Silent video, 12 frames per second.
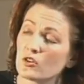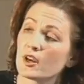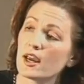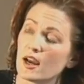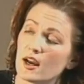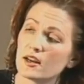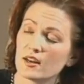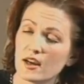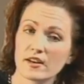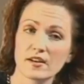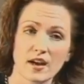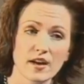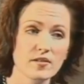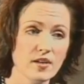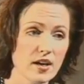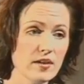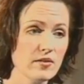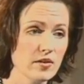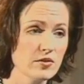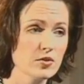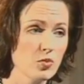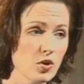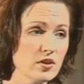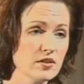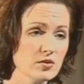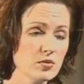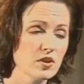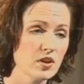okay. I've spoken to